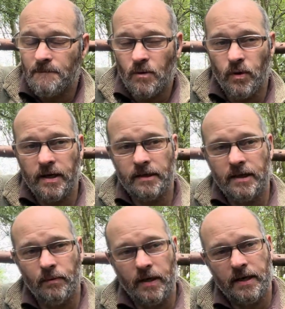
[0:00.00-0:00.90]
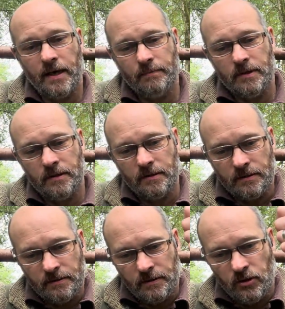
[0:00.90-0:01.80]
when it came to
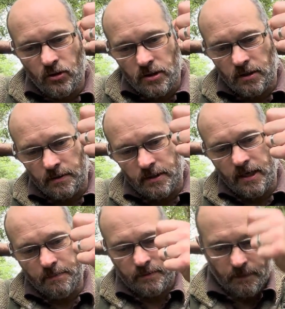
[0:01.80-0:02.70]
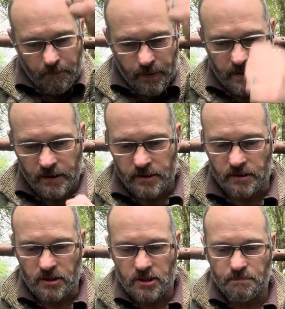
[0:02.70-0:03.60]
using the tip to pierce
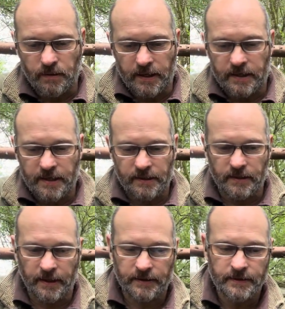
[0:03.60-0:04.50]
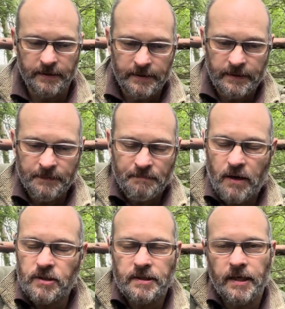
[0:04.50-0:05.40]
and split kindling, that
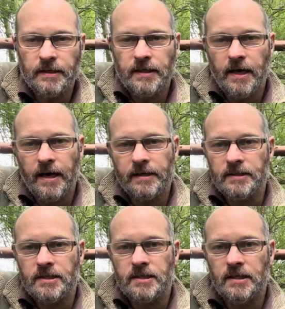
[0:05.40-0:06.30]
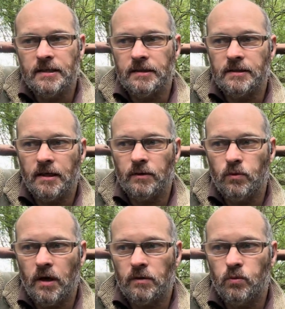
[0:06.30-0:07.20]
was a technique I hadn't seen until
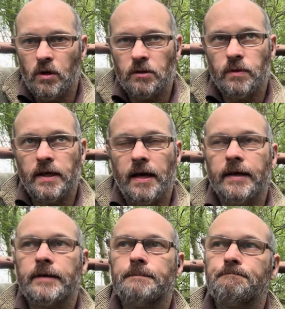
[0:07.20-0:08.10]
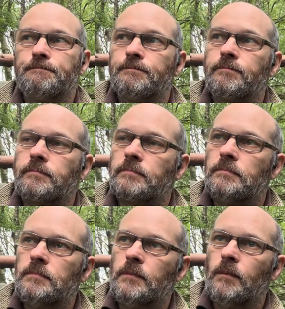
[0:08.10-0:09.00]
I'd worked with Alec,
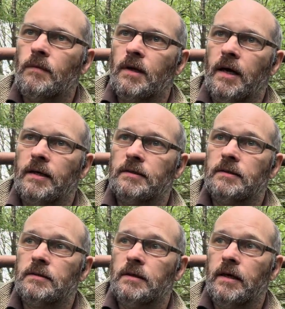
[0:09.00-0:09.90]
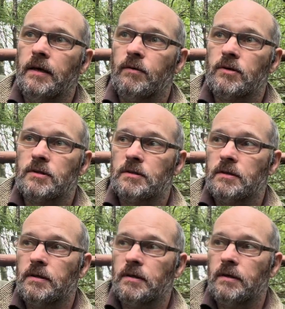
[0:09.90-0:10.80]
and it was
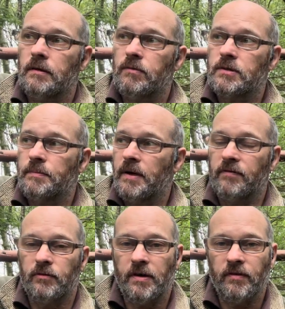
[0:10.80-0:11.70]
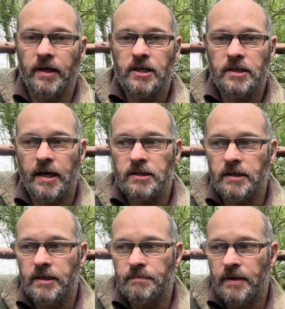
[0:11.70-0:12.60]
a bit of a revelation actually.
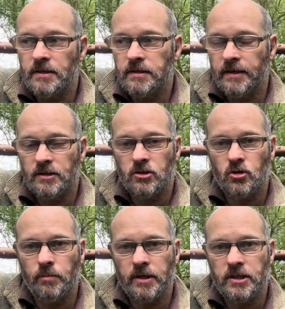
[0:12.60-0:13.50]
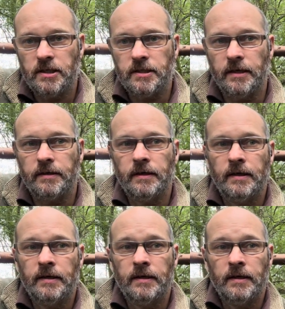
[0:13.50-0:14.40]
It makes things so much easier
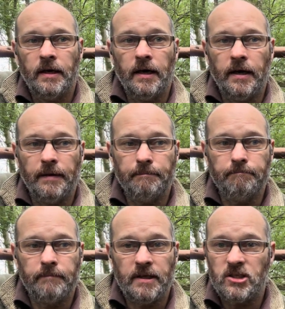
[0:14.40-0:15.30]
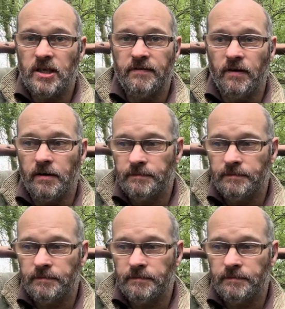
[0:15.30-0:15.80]
and safer.